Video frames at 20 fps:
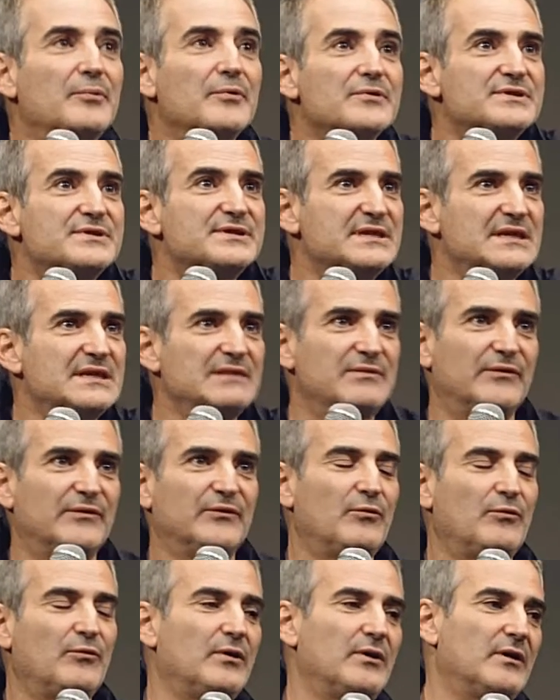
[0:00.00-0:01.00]
we perceive
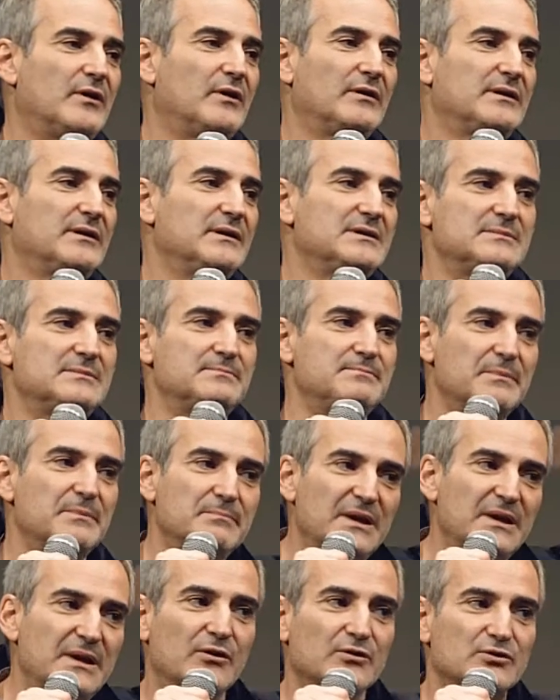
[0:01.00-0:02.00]
of the world
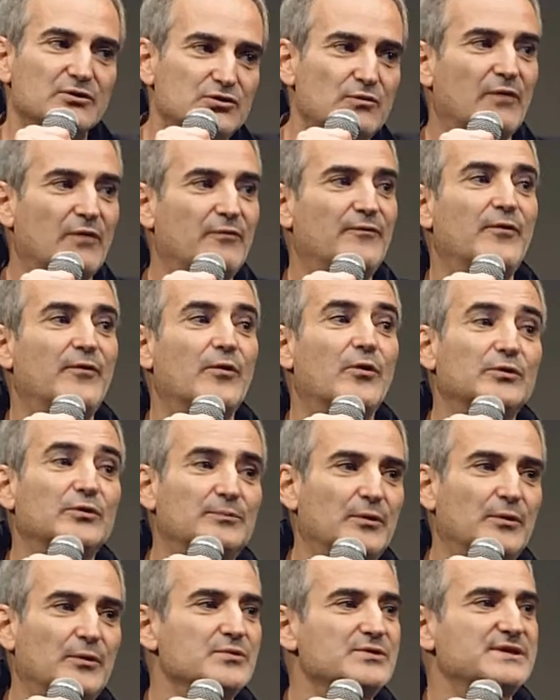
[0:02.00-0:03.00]
belongs to our
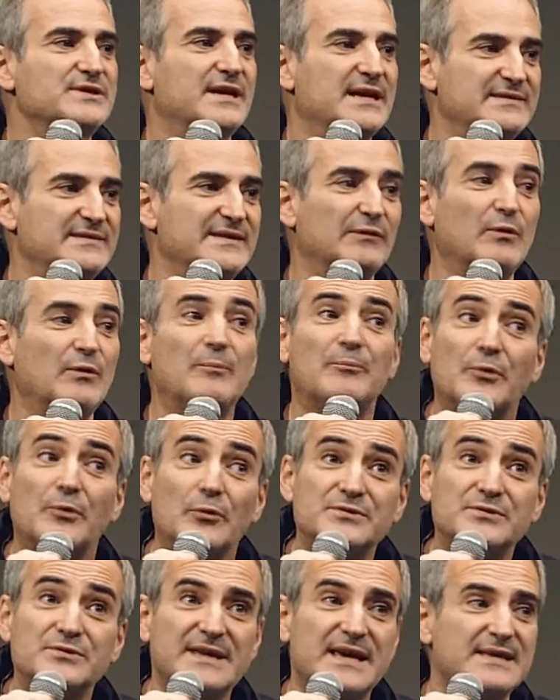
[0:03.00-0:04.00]
thought process. That we
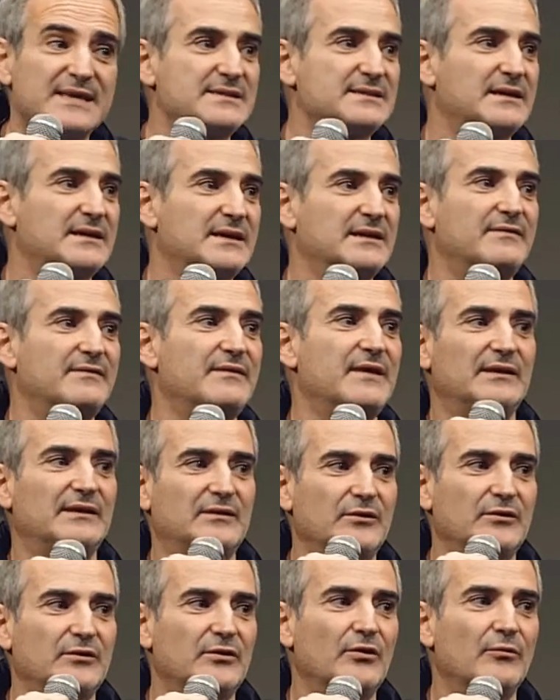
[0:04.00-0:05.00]
process it.
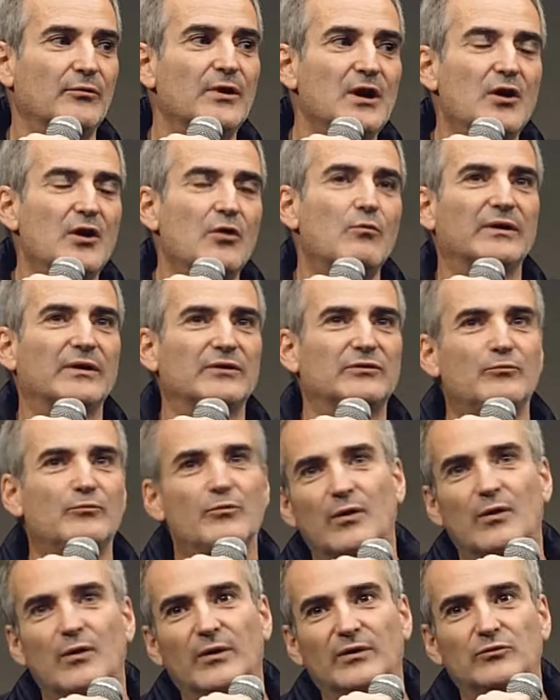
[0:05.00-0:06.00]
That you know what
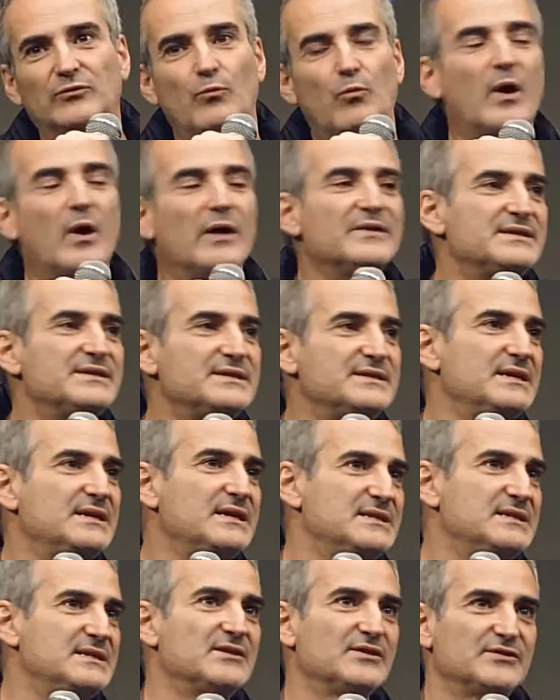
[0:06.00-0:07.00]
one
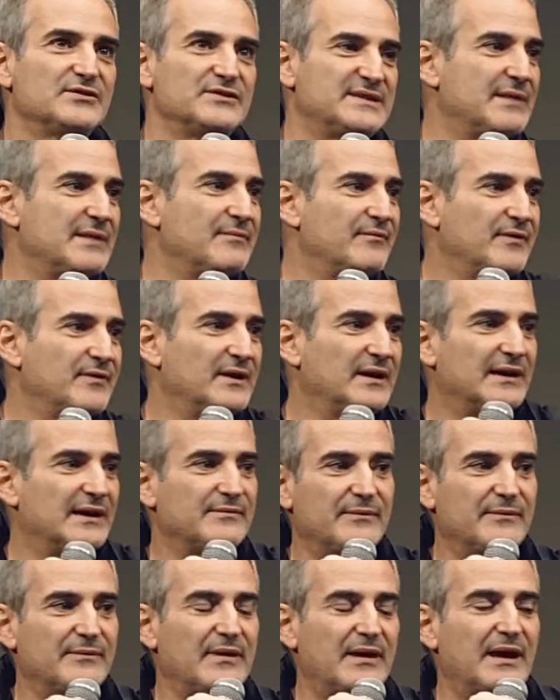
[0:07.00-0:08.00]
sees is not the same thing
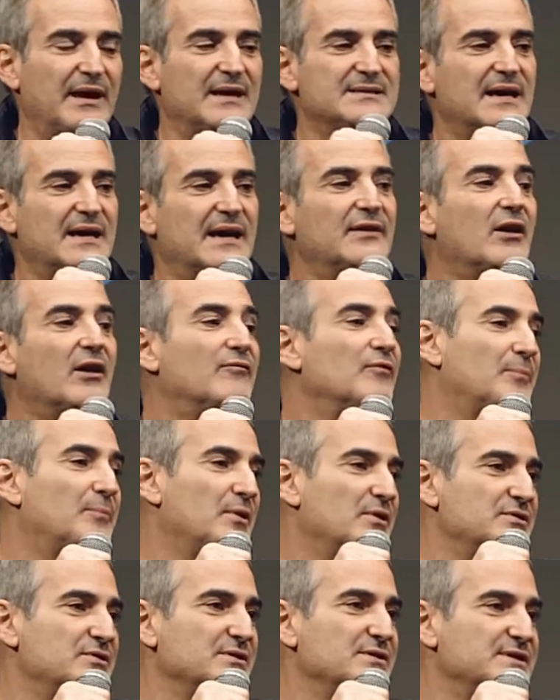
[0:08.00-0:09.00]
as another
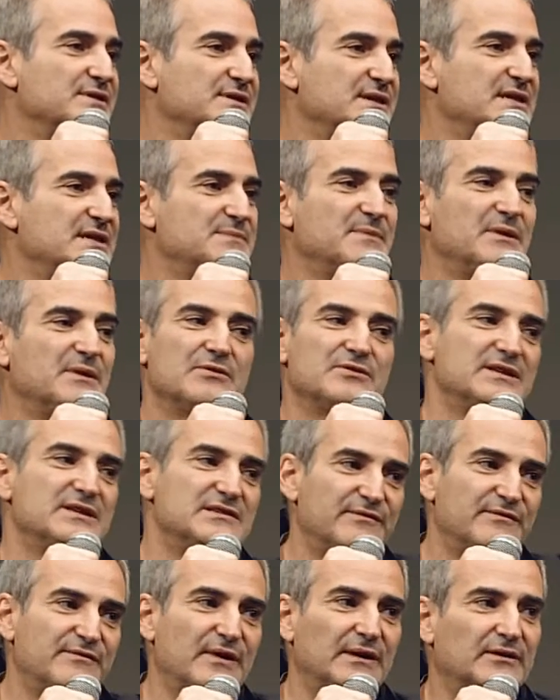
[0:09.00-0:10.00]
person sees because
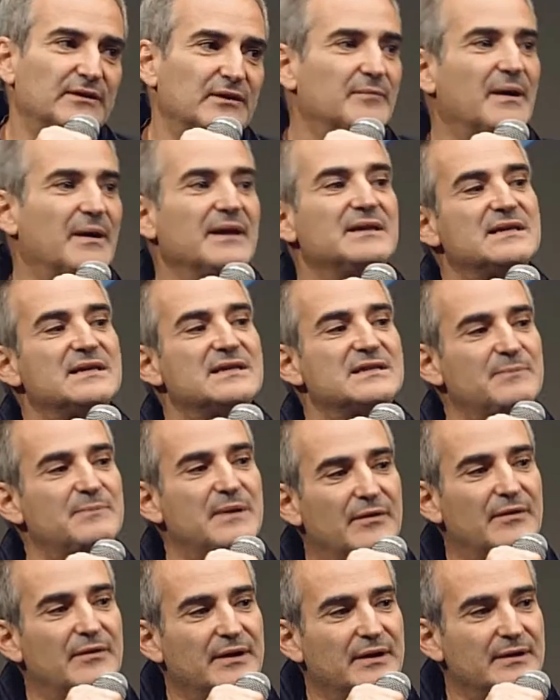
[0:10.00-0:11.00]
it's filtered by its
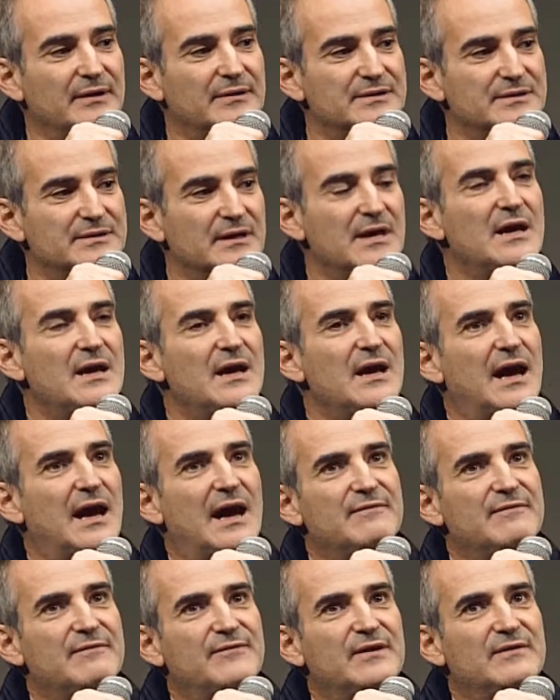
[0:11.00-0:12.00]
experience.
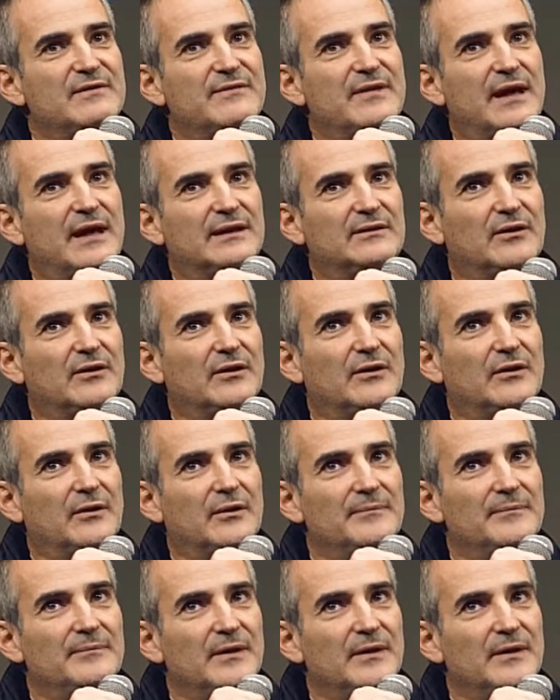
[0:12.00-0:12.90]
I think that.